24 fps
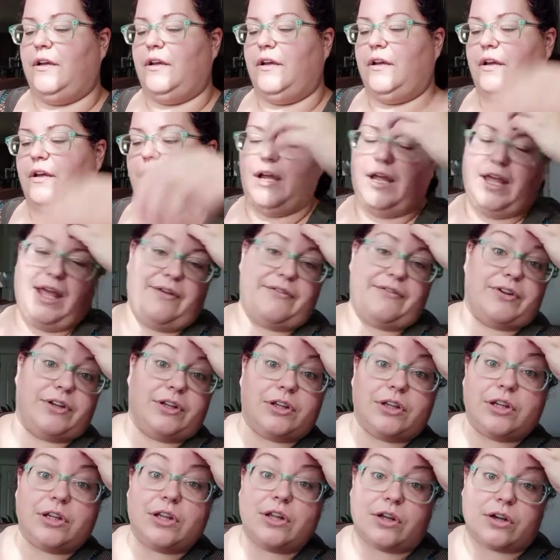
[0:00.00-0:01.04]
haven't
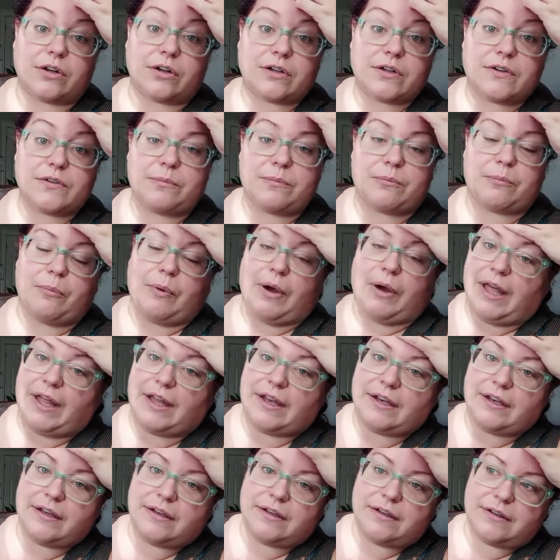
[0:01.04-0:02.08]
looked, but
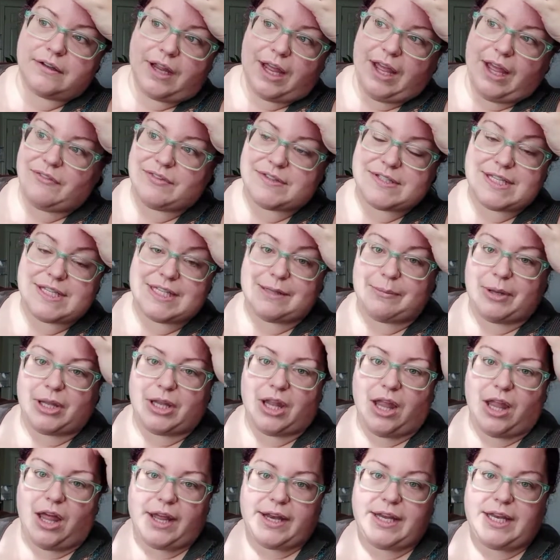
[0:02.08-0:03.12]
I haven't seen them
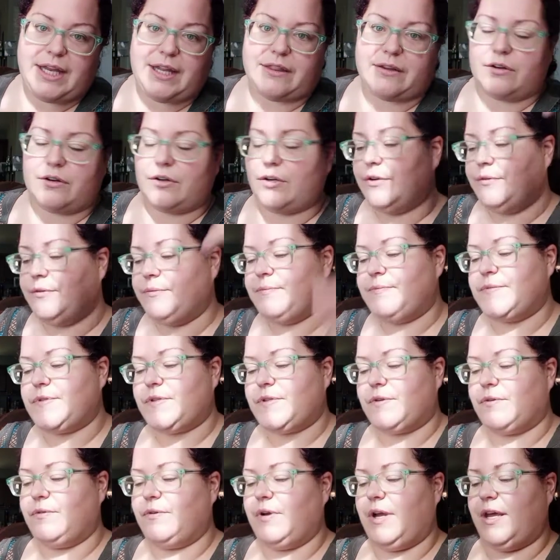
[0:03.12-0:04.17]
online either, so
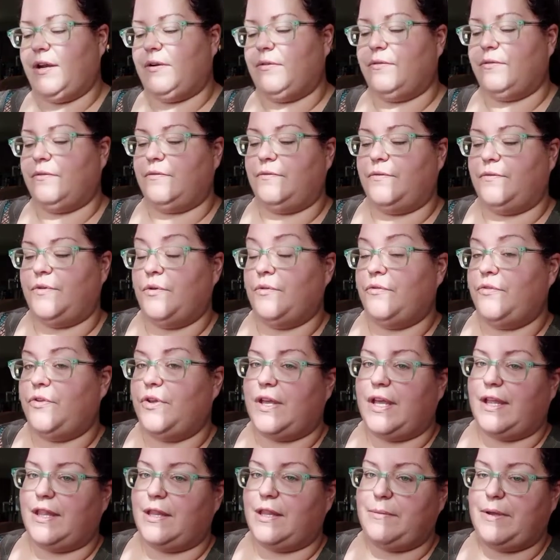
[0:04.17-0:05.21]
I don't know if you can
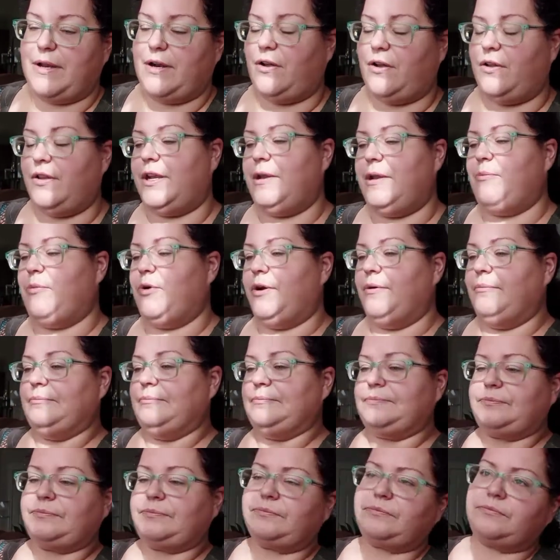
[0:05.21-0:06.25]
get them at all anymore.
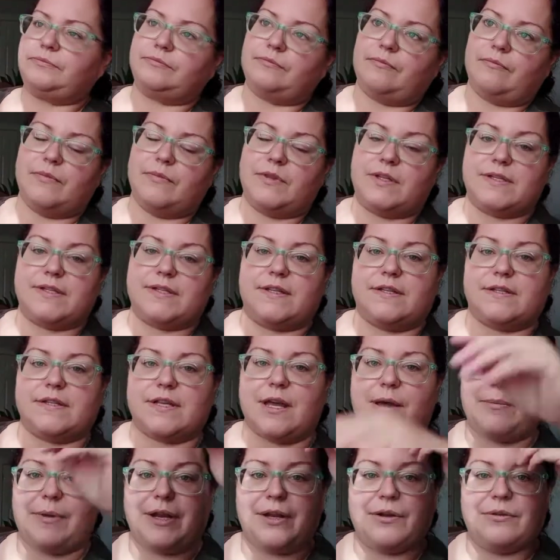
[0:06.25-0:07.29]
The sun's
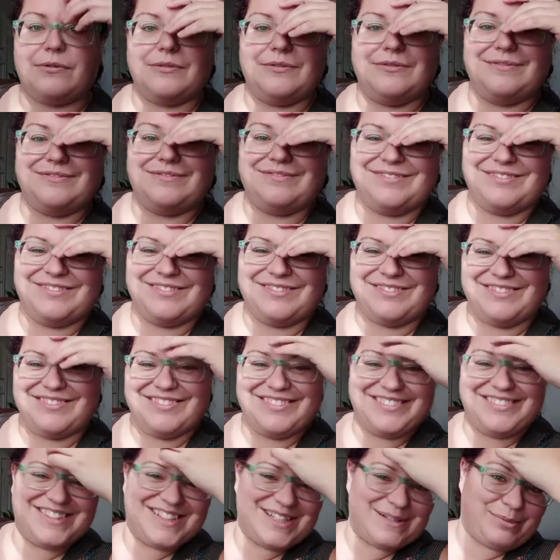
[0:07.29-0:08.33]
coming out.
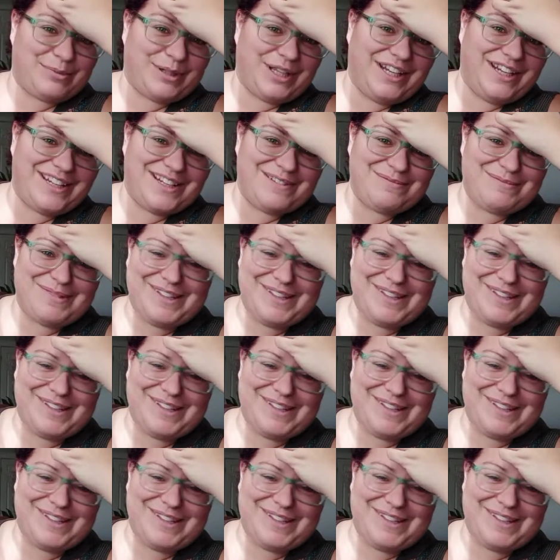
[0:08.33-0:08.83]
It's blinding me.